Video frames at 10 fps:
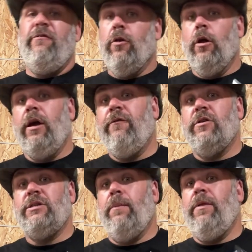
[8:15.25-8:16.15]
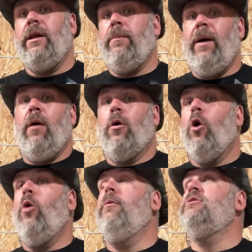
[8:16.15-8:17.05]
If you're looking for something to power
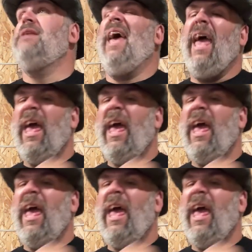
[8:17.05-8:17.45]
almost